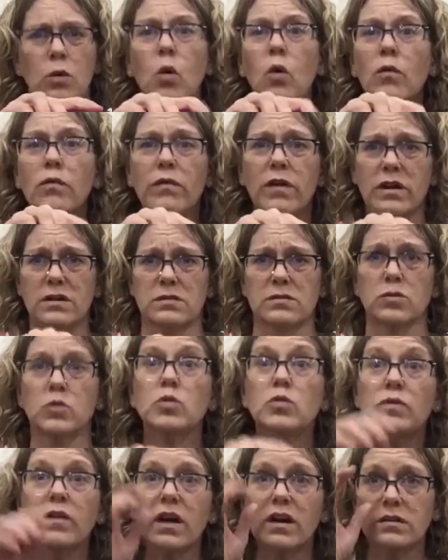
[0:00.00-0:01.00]
Ophos.
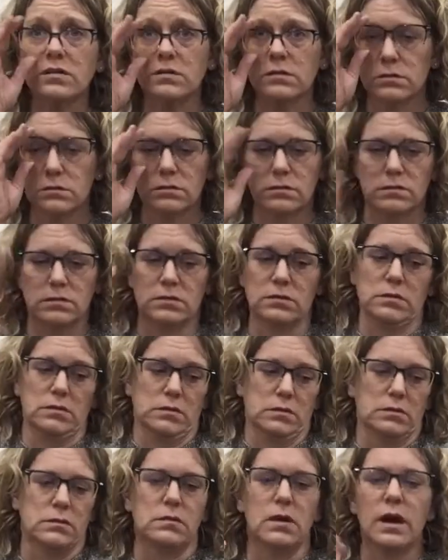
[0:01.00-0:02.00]
Ophos.
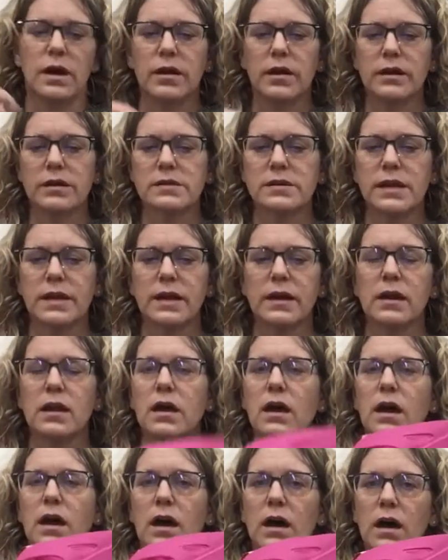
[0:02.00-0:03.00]
I don't know how you say it.
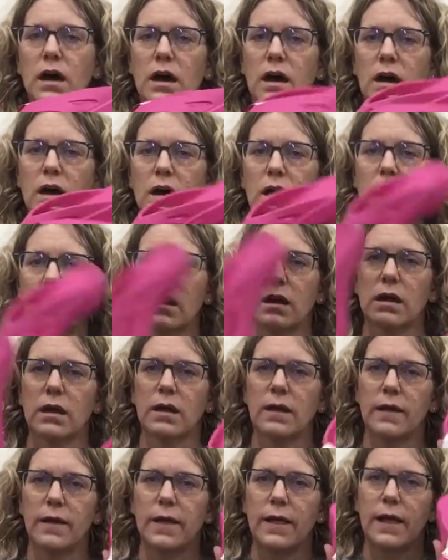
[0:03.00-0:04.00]
Uh,
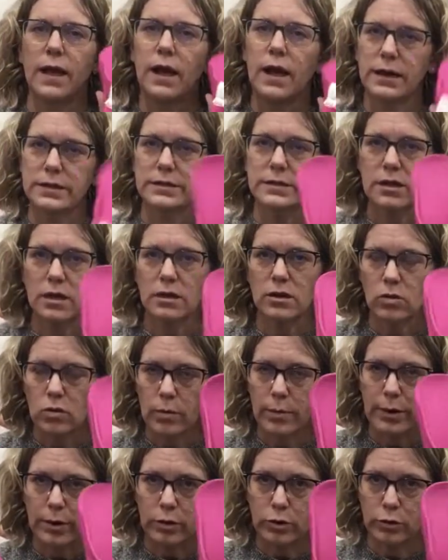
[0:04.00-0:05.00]
I did not know
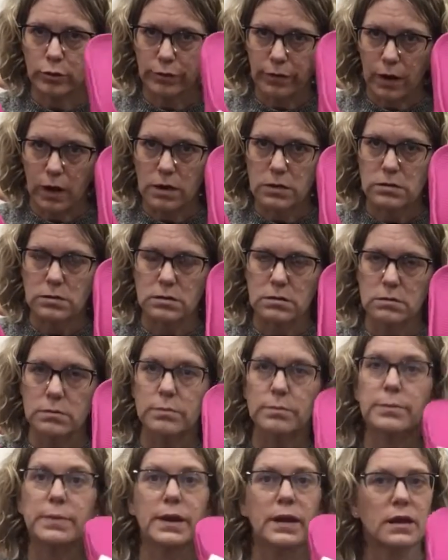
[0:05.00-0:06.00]
about OOFOS,
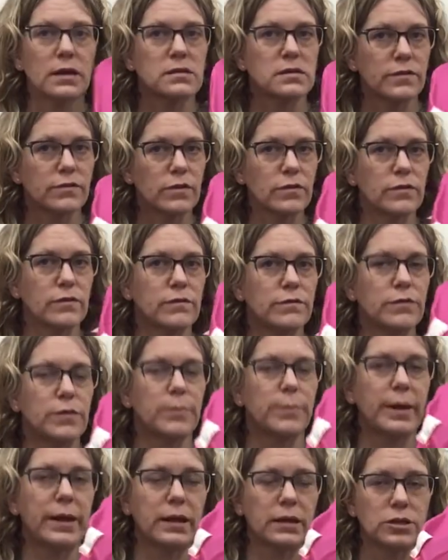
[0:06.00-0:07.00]
but I suffer from foot
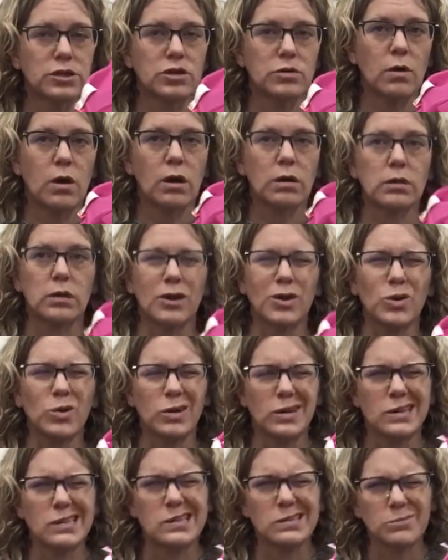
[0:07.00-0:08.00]
pain, as you all know.
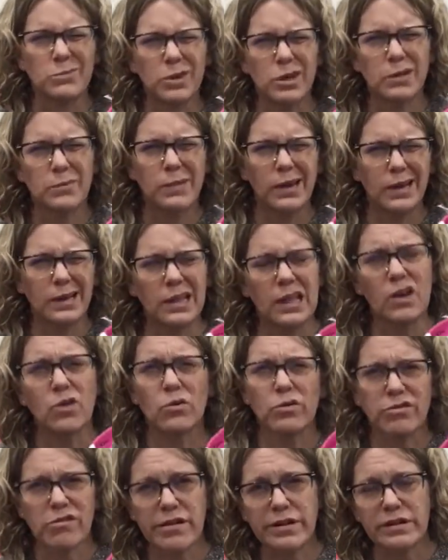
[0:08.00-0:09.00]
I'm wearing my like
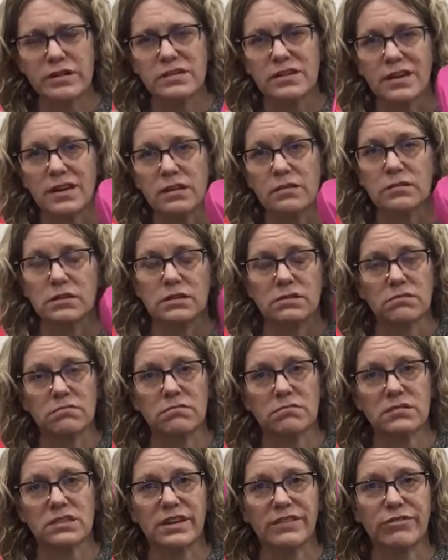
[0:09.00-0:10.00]
orthotics now and
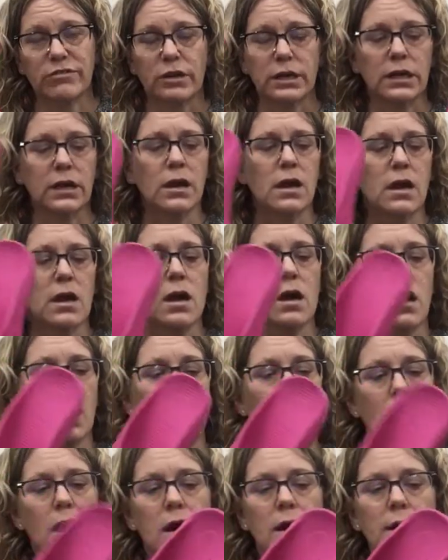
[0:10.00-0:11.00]
suffering.
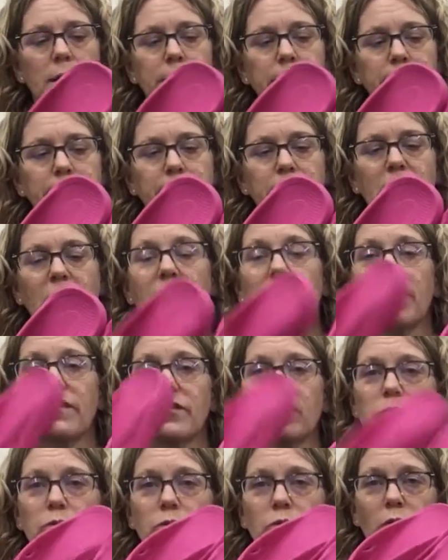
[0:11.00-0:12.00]
Um, I thought
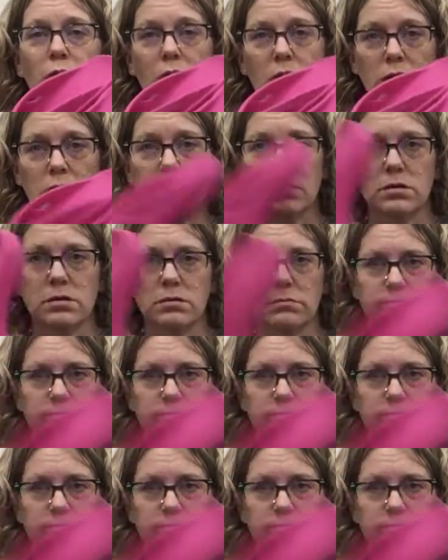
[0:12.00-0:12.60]
these were Crocs.